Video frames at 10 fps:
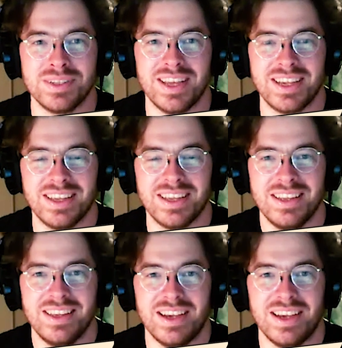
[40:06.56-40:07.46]
like,
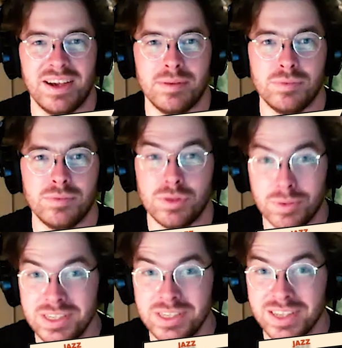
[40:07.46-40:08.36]
should
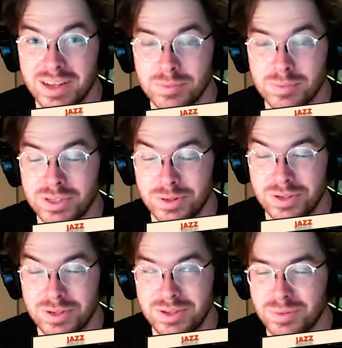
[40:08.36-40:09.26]
we start?
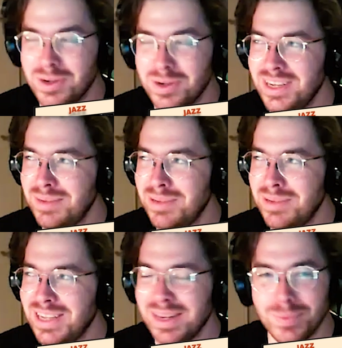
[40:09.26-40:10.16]
Should we be
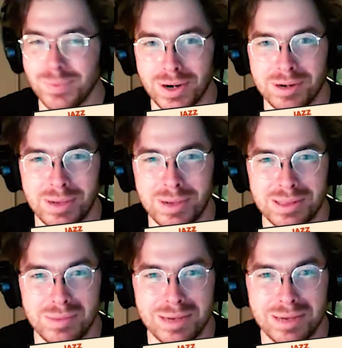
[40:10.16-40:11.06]
getting worried about the
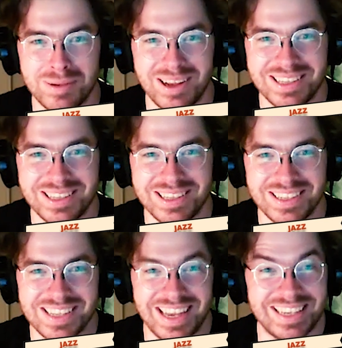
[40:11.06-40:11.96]
Magpies? And
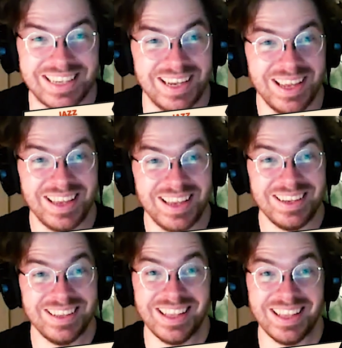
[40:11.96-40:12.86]
it's like
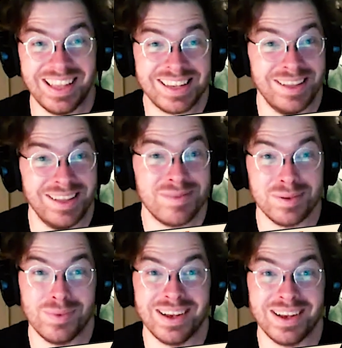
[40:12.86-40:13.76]
they're like
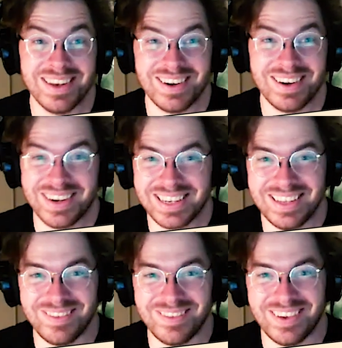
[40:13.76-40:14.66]
11-1. I reckon
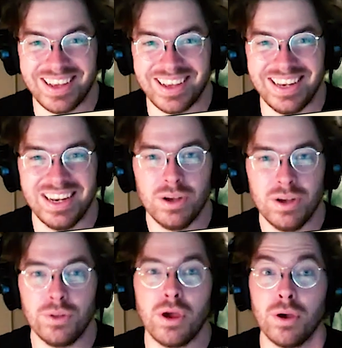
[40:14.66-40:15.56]
they're fine.
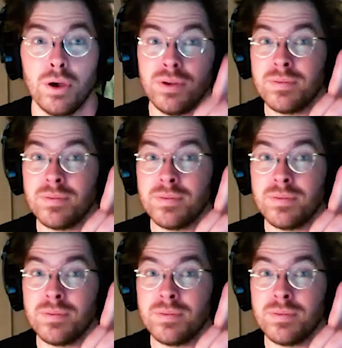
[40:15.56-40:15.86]
Although